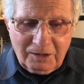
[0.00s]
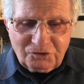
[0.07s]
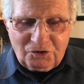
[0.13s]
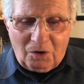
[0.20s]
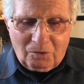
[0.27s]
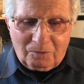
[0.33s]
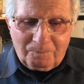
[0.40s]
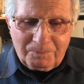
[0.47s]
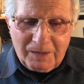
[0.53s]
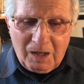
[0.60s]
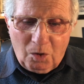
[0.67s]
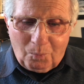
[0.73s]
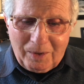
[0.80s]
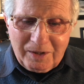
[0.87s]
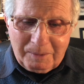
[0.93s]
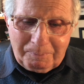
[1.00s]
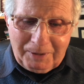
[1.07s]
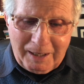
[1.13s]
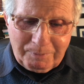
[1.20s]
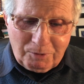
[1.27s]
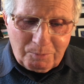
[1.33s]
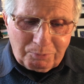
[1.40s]
So, when the
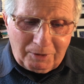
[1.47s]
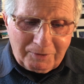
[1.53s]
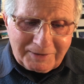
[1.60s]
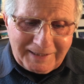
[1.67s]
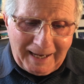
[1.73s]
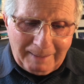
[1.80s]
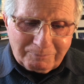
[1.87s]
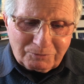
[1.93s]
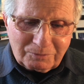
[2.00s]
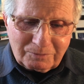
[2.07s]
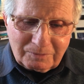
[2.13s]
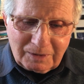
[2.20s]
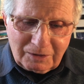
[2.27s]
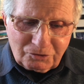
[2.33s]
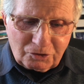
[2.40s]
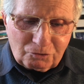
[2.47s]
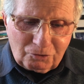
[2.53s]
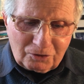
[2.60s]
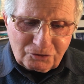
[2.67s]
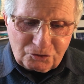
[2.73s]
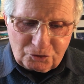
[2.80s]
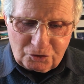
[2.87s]
people broke camp to
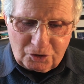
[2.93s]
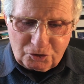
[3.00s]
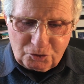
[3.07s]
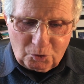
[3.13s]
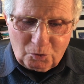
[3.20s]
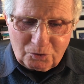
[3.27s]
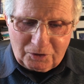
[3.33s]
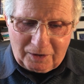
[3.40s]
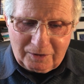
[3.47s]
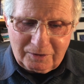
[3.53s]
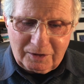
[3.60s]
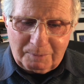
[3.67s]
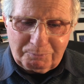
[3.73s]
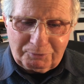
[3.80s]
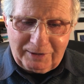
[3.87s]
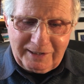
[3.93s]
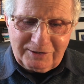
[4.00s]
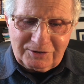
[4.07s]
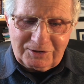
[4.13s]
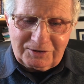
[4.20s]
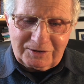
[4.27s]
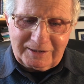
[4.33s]
cross the Jordan, the
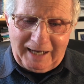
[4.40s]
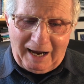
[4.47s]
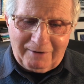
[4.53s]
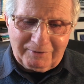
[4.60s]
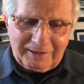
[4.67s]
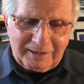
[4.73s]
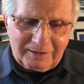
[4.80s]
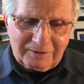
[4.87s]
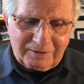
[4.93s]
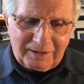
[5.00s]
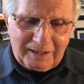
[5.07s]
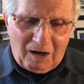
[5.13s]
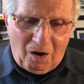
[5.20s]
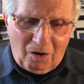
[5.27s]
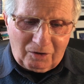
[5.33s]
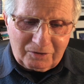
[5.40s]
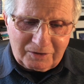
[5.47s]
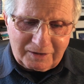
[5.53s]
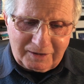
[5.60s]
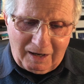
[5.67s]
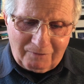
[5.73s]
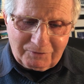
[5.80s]
priests carrying the Ark of
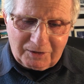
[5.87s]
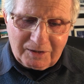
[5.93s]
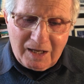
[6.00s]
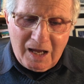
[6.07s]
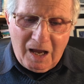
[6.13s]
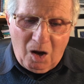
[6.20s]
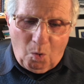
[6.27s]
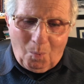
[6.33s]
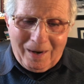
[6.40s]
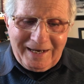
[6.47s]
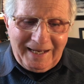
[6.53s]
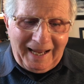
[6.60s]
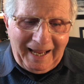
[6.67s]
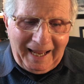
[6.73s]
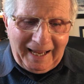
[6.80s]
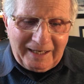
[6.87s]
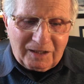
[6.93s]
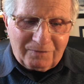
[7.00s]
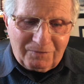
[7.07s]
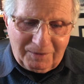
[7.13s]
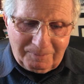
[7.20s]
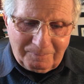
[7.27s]
the Covenant went ahead
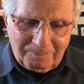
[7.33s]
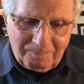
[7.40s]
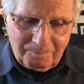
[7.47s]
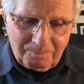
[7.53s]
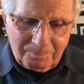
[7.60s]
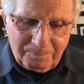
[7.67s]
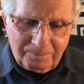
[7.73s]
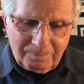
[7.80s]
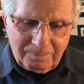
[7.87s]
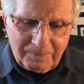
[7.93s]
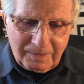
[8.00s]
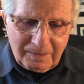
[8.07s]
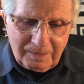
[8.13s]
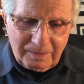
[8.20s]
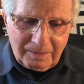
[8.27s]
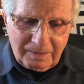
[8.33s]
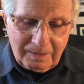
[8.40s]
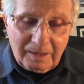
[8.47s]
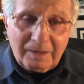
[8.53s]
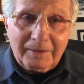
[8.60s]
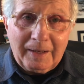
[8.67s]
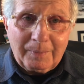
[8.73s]
of them.
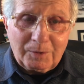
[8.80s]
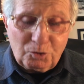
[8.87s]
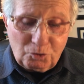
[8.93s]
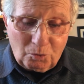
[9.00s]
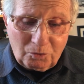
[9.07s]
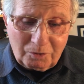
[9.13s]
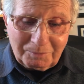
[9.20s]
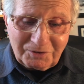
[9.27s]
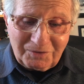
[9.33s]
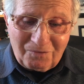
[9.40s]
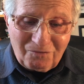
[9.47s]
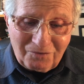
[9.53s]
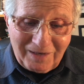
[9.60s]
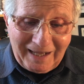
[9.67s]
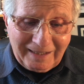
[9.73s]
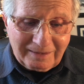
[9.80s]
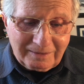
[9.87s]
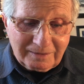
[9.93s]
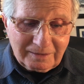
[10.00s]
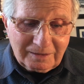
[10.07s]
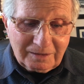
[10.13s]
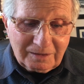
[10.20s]
Now, the Jordan was in flood
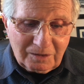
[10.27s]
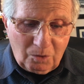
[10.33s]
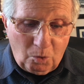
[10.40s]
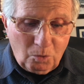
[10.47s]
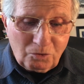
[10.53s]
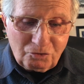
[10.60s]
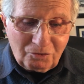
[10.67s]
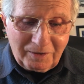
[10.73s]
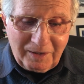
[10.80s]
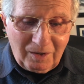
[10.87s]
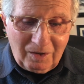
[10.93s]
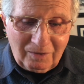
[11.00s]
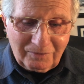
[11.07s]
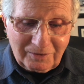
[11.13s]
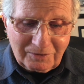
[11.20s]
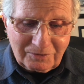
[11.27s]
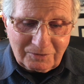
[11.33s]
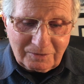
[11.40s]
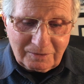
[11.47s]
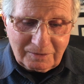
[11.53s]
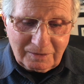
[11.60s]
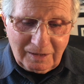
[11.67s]
all during
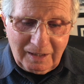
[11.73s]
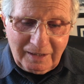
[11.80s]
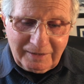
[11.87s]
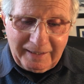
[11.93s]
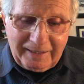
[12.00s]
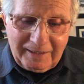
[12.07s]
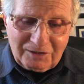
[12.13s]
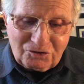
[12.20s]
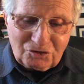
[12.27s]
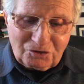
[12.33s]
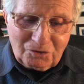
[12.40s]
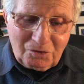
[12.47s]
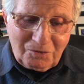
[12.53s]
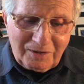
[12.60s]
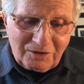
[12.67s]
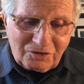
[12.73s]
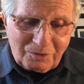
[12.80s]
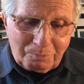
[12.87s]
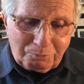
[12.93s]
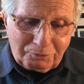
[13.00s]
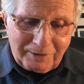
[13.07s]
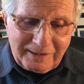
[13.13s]
harvest. Yet as soon as
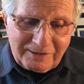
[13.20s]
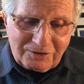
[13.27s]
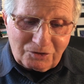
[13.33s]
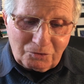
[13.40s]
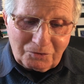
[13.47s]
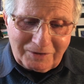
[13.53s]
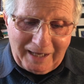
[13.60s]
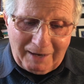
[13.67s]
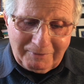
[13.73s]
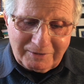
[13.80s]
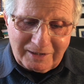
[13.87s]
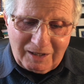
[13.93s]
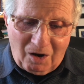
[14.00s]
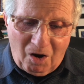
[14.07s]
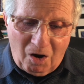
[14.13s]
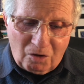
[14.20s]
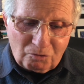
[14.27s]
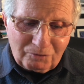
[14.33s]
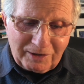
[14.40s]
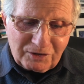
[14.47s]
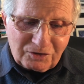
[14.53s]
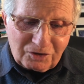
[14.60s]
the priests who carried the Ark
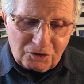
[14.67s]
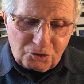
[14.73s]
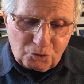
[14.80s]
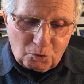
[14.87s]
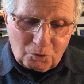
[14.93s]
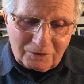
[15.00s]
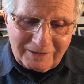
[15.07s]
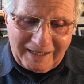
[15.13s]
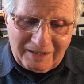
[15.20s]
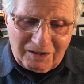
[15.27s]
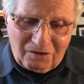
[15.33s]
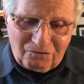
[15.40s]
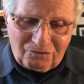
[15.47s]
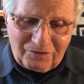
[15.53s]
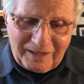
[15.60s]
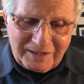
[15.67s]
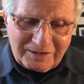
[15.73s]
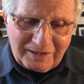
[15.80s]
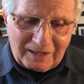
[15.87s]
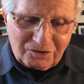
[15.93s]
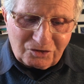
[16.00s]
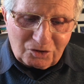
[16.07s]
reached the Jordan and their feet
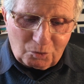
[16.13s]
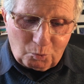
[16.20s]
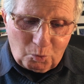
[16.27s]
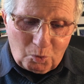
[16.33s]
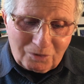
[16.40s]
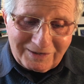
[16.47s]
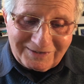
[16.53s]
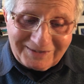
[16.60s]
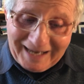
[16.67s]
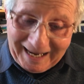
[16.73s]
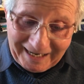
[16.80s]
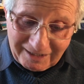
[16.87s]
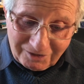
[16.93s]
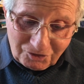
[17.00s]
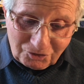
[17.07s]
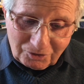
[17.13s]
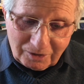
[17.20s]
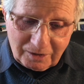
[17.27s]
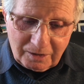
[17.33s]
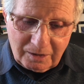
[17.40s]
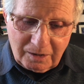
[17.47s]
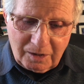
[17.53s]
touched the water's edge,
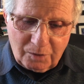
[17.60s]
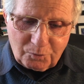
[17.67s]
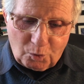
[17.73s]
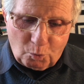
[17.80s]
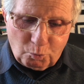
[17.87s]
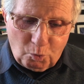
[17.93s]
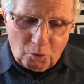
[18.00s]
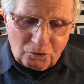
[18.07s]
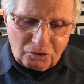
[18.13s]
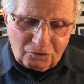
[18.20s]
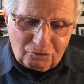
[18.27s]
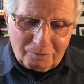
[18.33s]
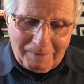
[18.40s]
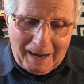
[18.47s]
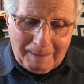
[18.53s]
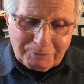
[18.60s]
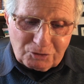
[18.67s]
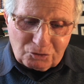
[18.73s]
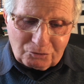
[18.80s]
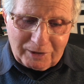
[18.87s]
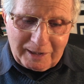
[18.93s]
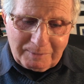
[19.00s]
the water from
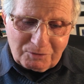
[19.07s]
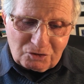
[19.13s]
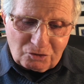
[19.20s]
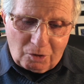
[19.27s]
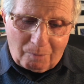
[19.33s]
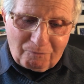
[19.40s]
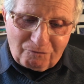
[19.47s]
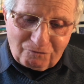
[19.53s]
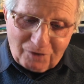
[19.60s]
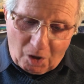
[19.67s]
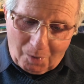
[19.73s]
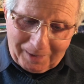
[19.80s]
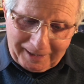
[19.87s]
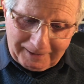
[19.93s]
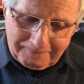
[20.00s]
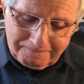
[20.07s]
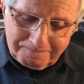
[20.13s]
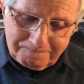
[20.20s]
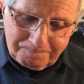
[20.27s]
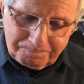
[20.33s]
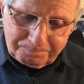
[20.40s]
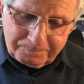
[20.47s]
upstream stopped flowing.
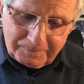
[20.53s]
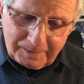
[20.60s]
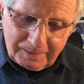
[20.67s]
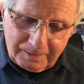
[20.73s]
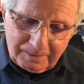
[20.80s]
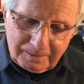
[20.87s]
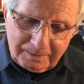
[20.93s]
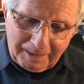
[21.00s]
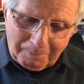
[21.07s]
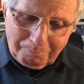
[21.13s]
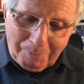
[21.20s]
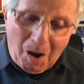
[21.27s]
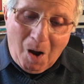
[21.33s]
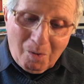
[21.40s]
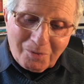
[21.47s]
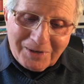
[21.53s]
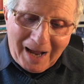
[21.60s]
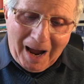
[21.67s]
It piled